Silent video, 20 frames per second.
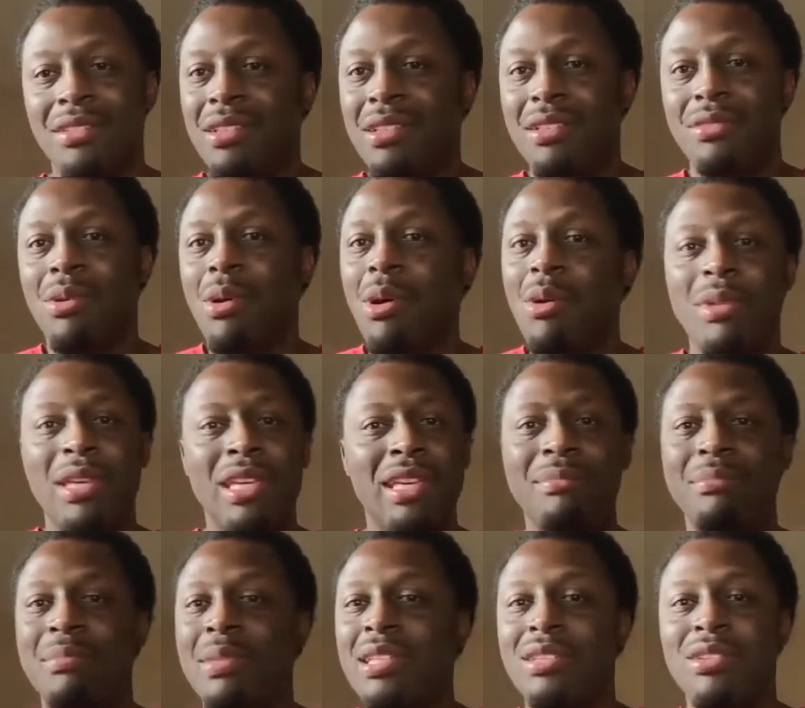It won't
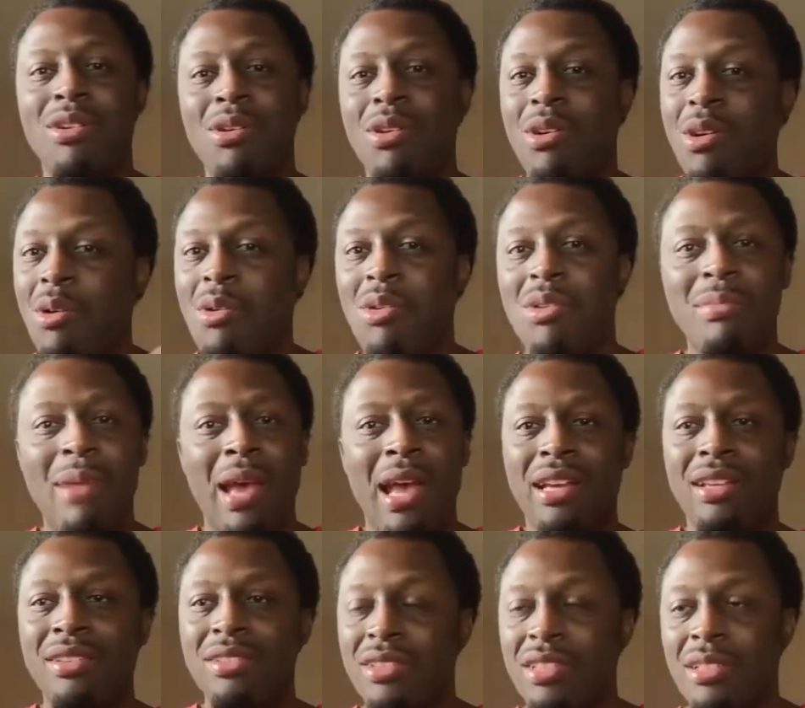even be no going
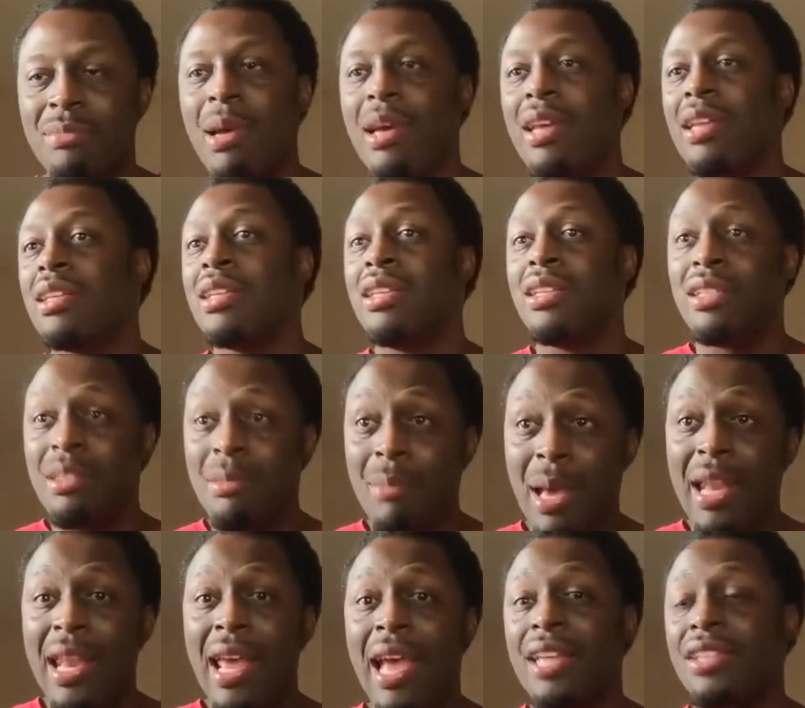back. She might, you
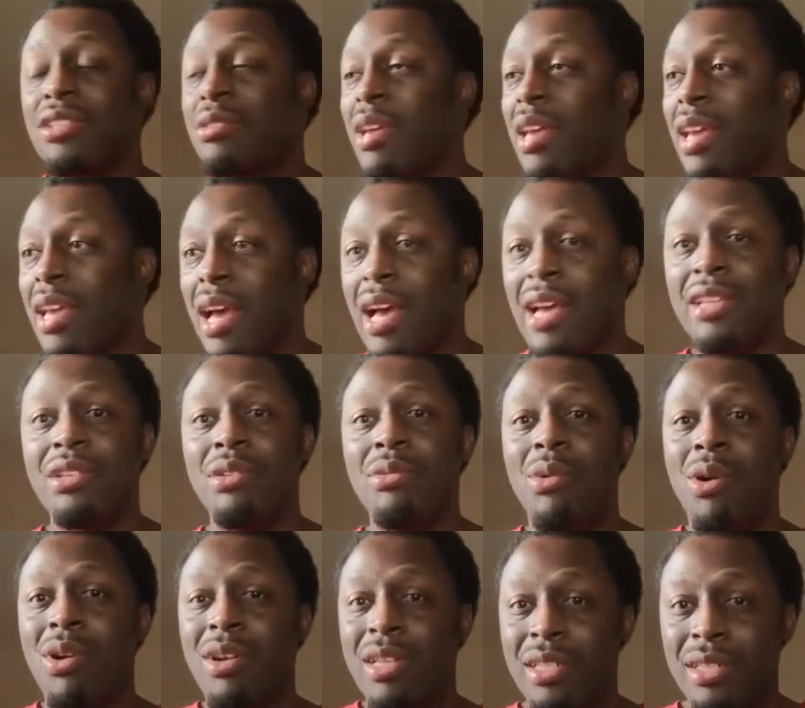might ask you, hey, how you
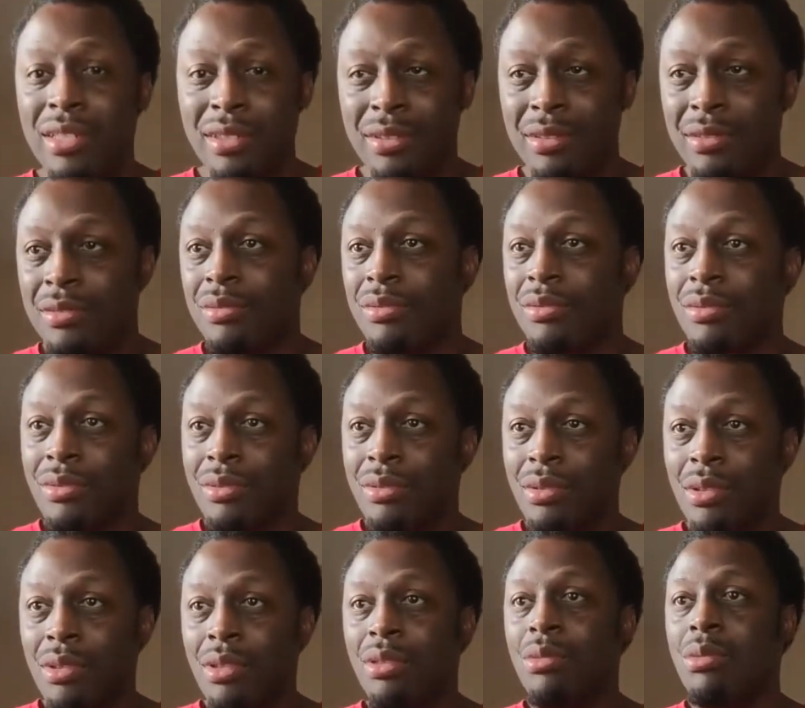want it?
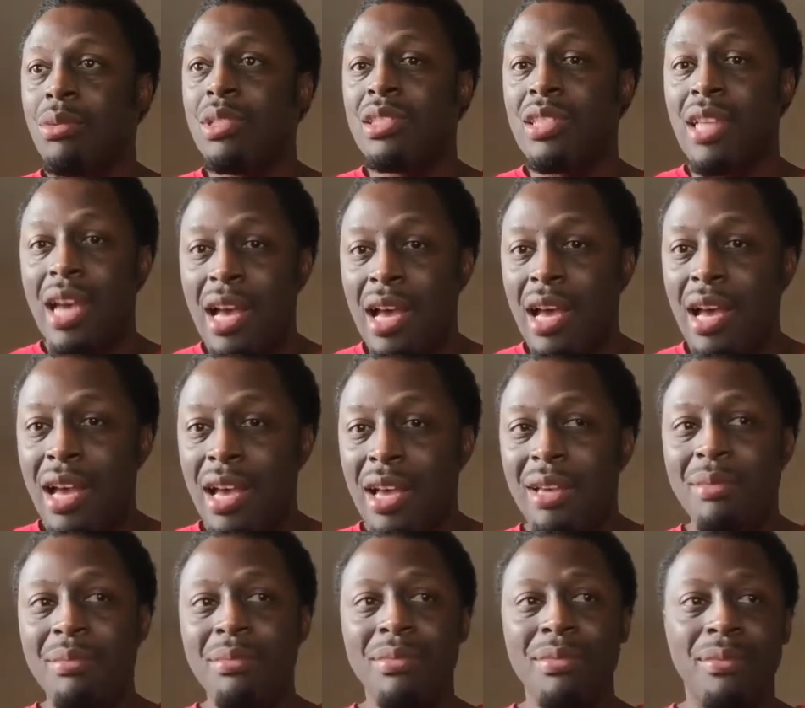What
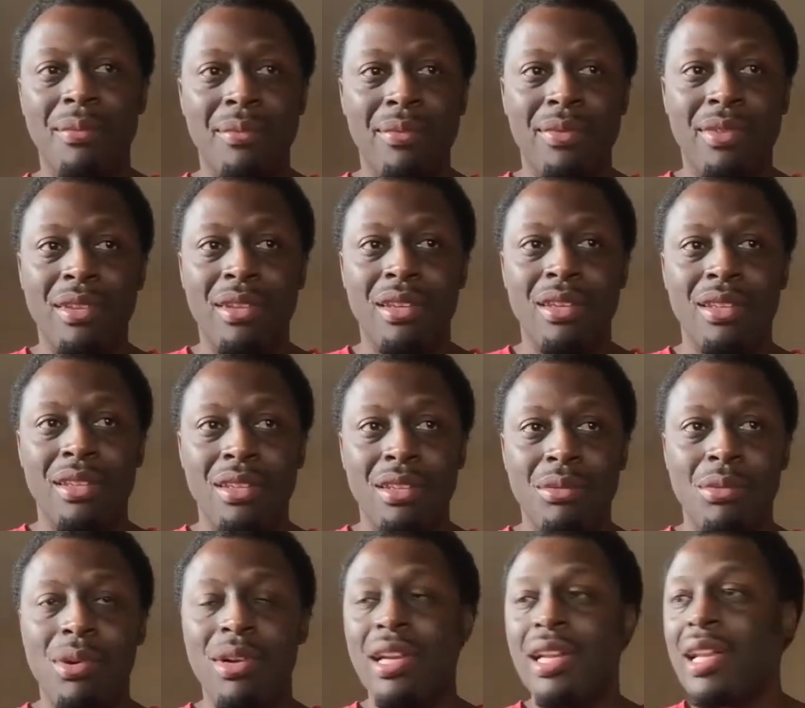time?
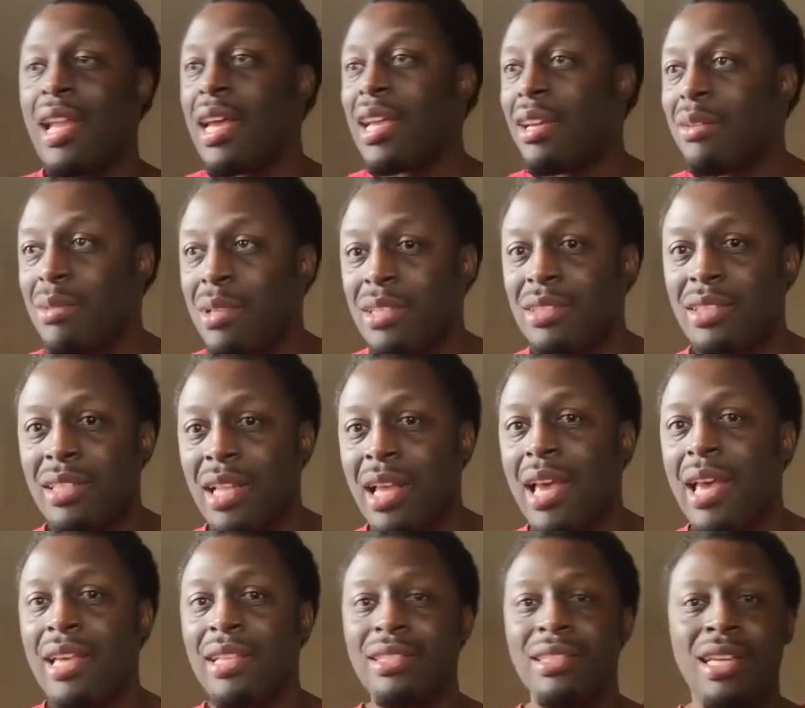You want it like it was the
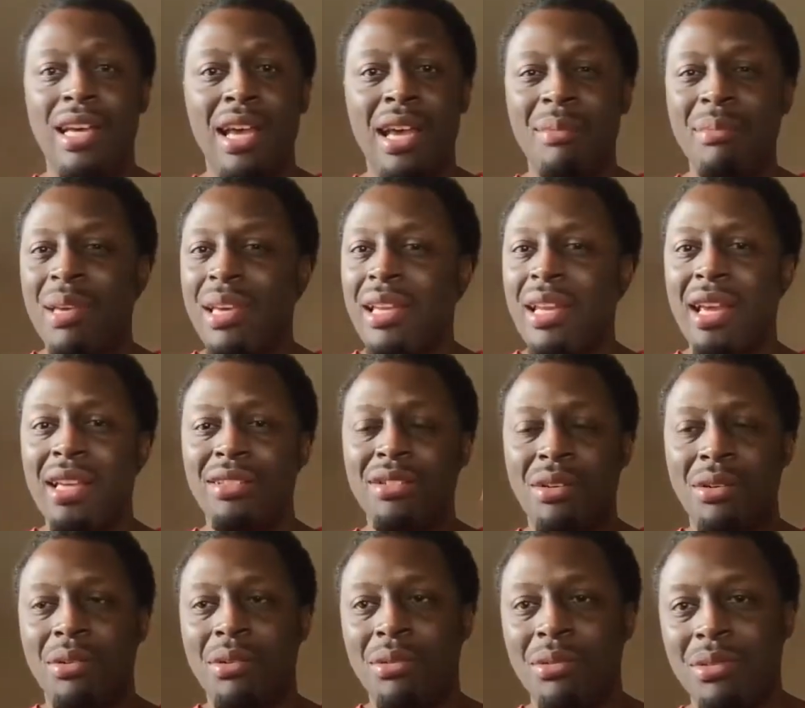last time? Hey, that's
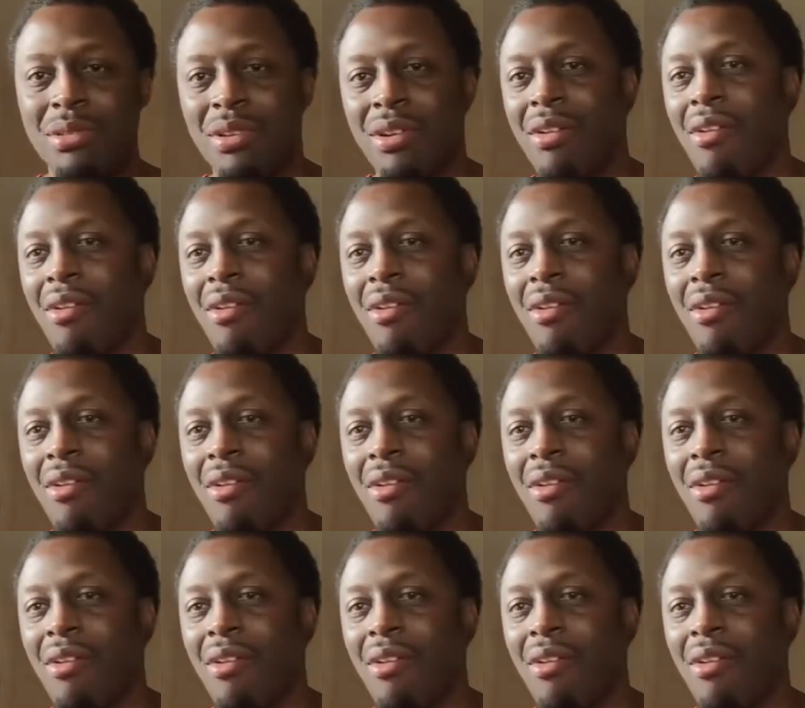cool.